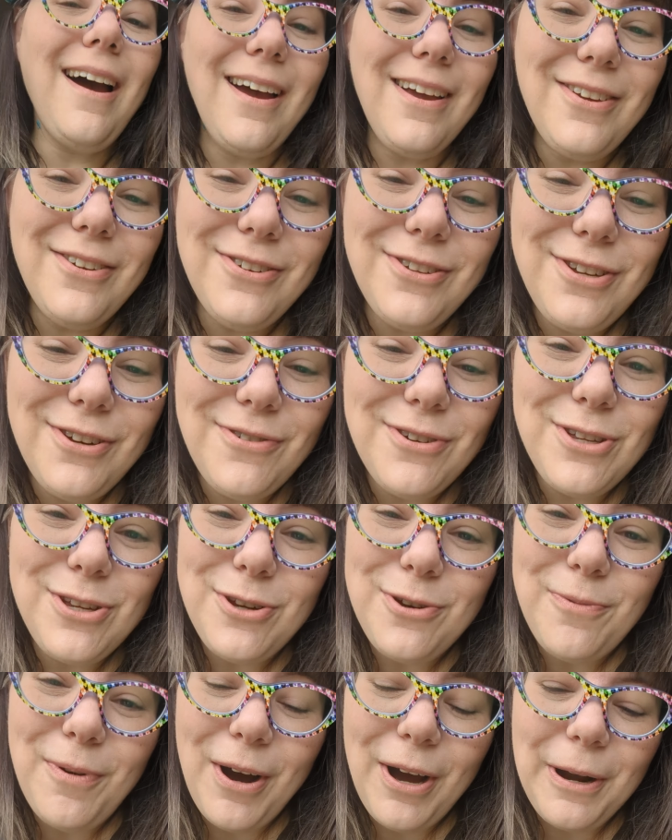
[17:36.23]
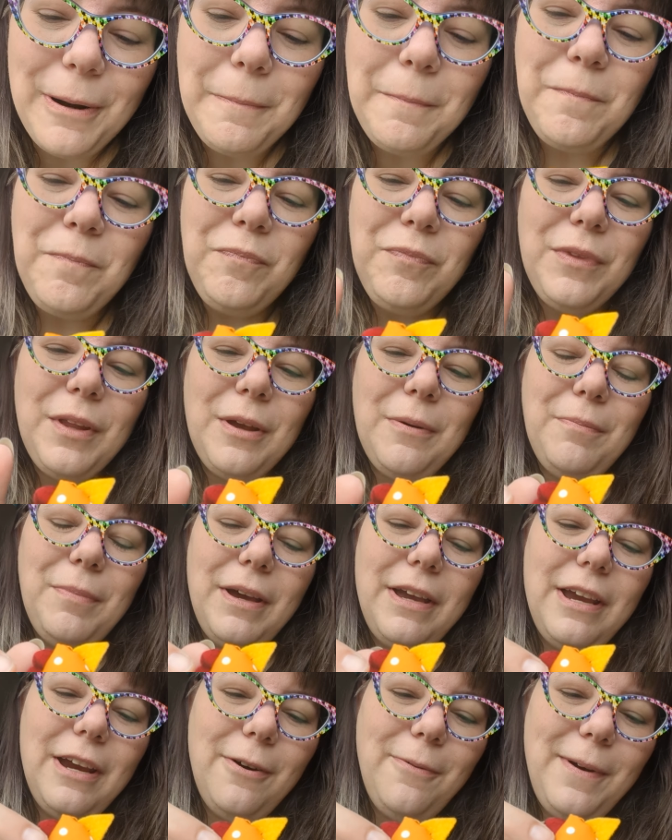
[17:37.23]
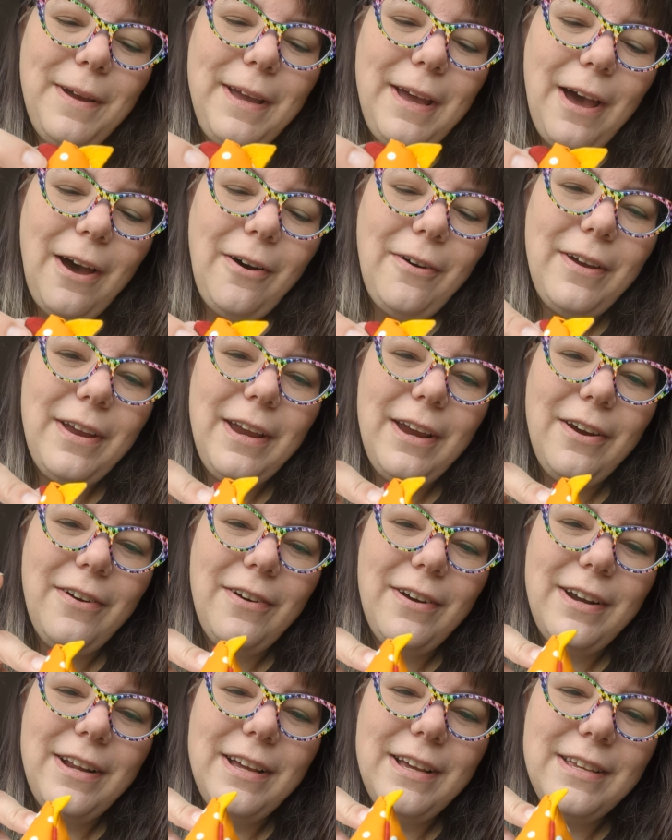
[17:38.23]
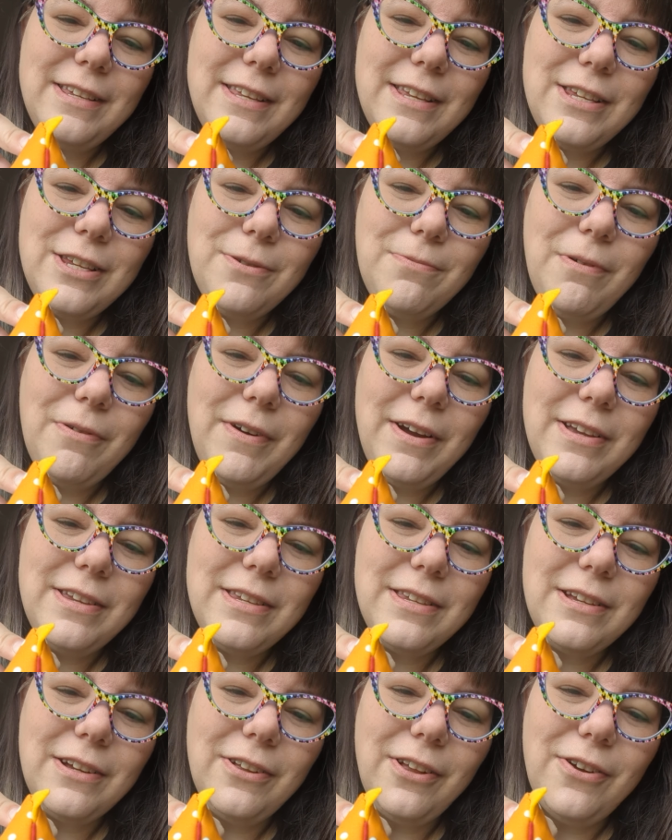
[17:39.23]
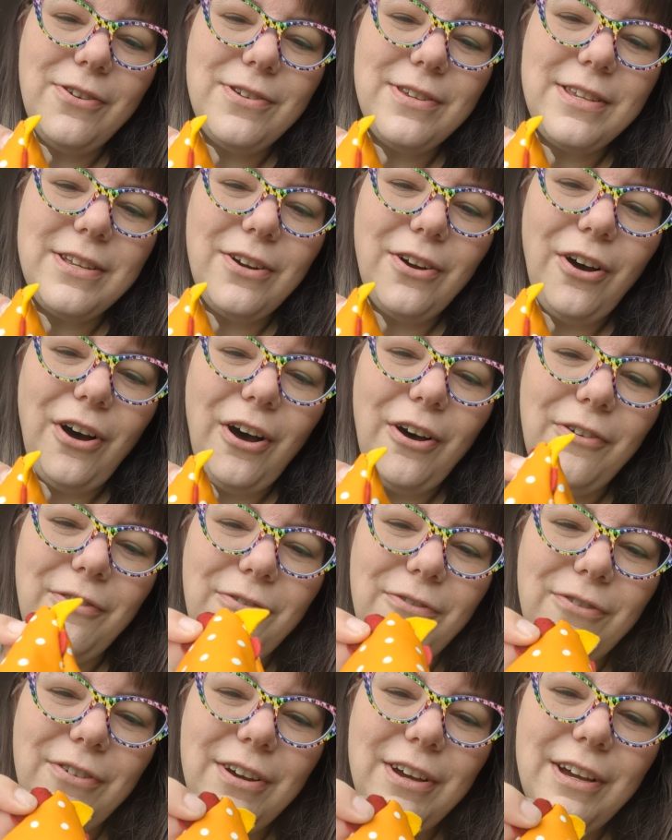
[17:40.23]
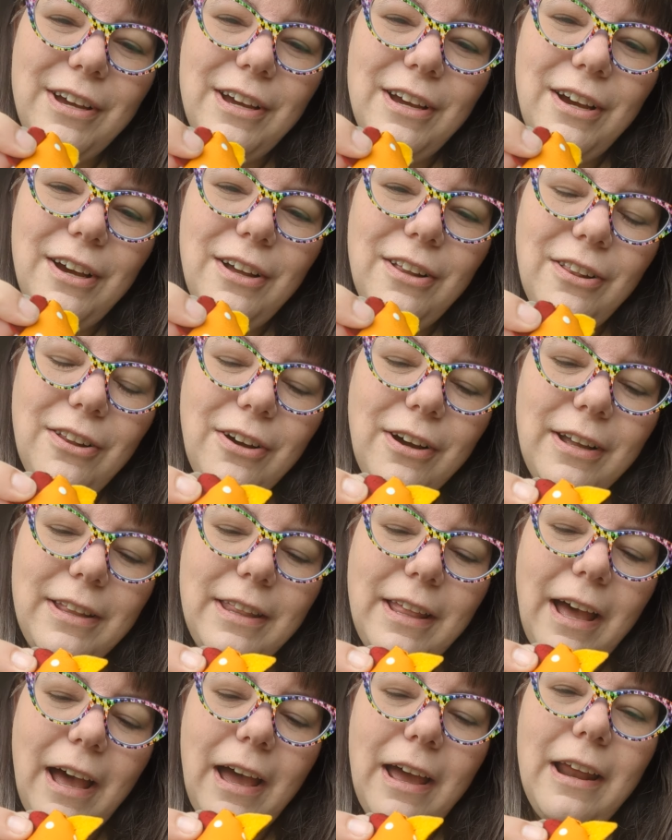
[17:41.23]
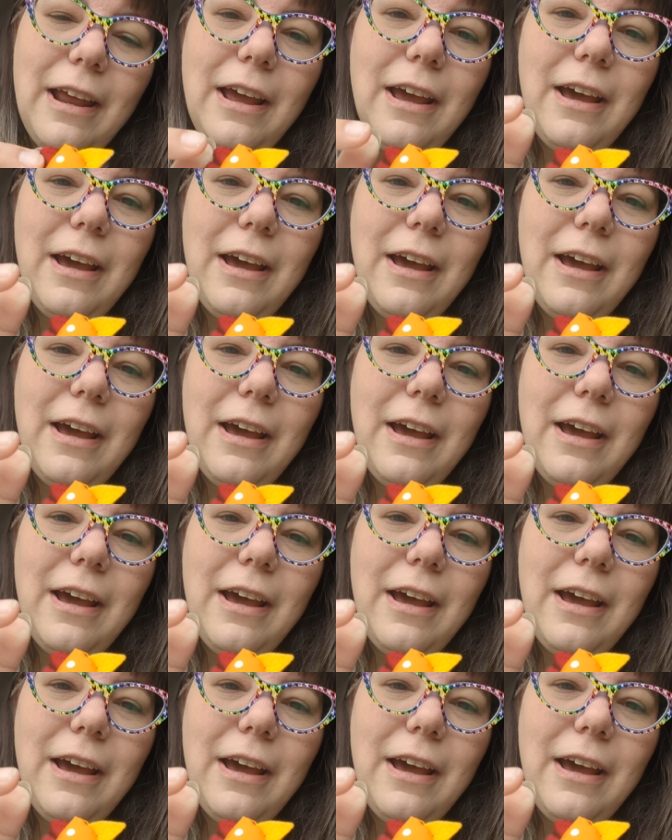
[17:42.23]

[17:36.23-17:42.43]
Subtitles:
You do what you want. But here we go. Here it is. This is where we closed it off. Look at that.